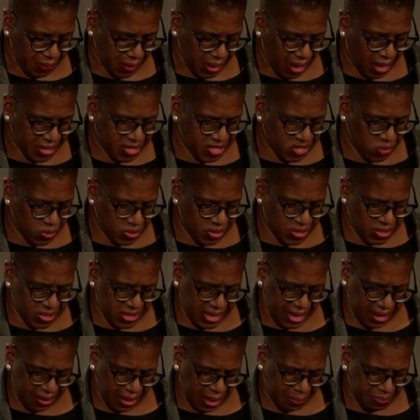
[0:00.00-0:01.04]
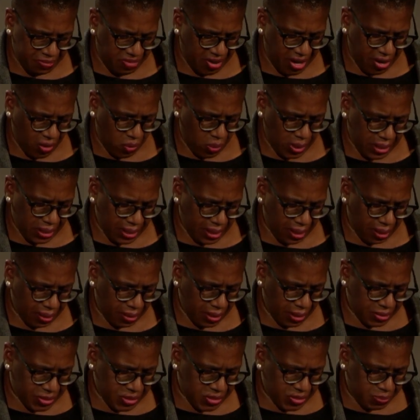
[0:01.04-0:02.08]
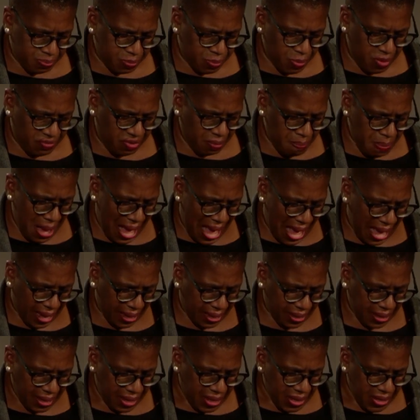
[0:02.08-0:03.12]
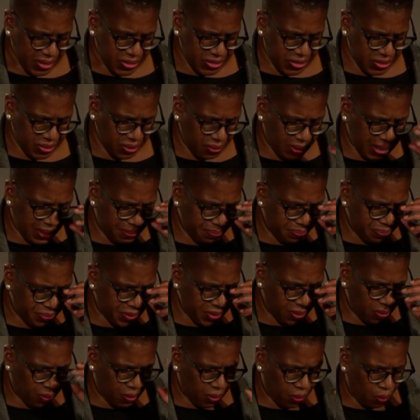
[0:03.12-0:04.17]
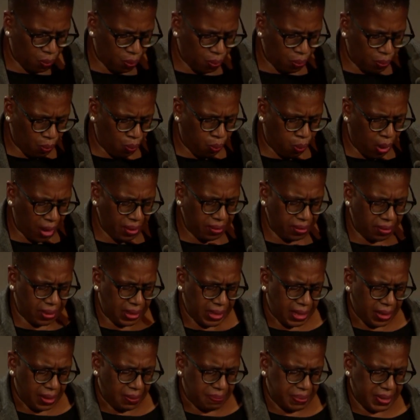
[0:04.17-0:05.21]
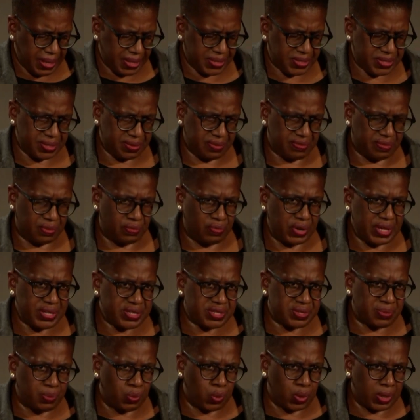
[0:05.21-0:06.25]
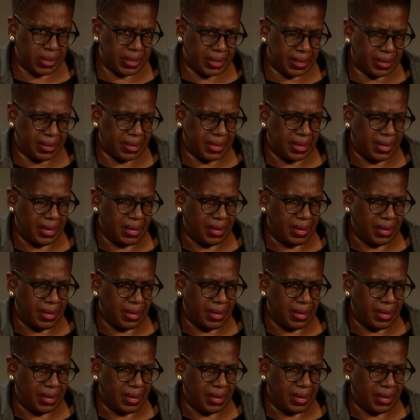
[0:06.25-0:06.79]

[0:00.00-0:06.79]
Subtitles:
I just want to say very quickly, just moving back to one piece of recent work.